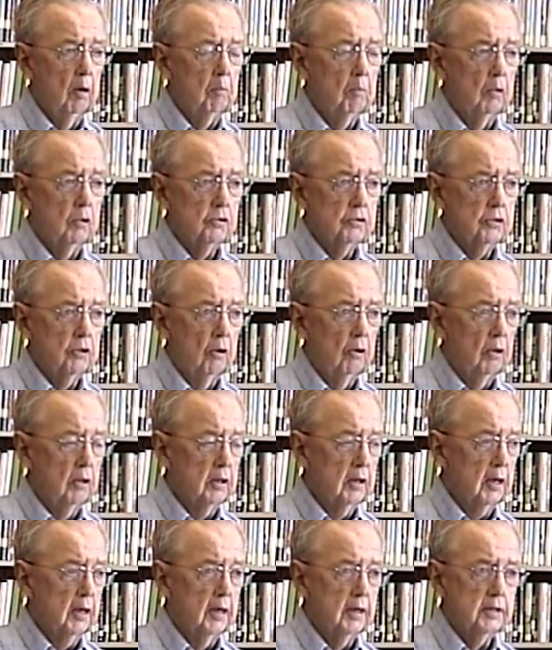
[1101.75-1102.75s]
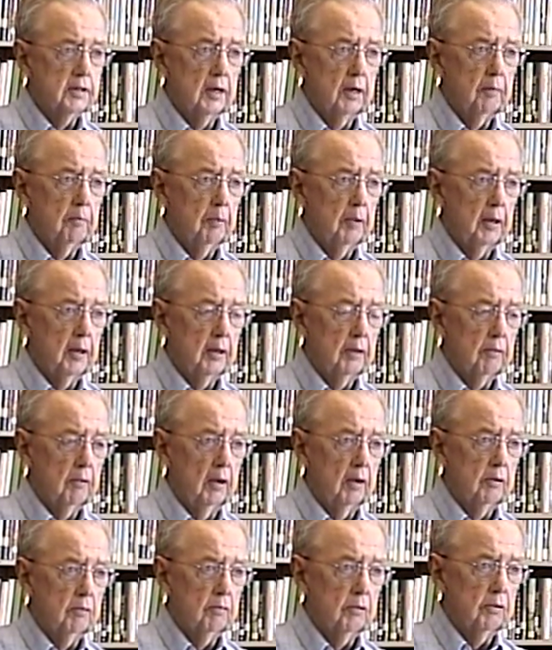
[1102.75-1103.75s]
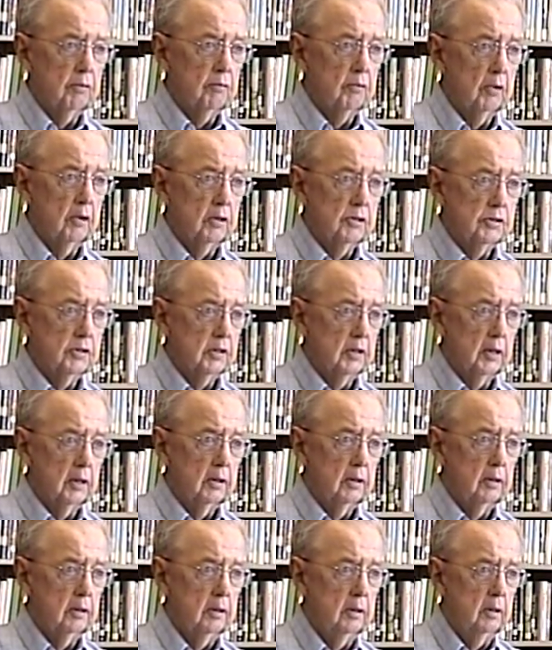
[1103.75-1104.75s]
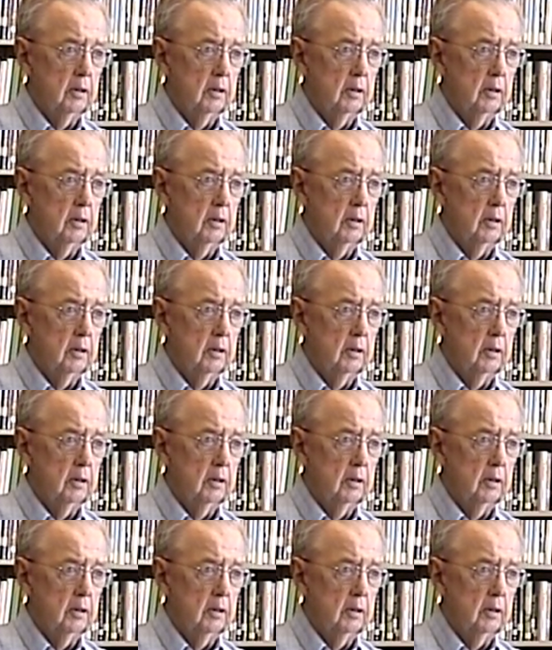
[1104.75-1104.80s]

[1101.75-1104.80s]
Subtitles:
Most all the guys I palled around with were all single.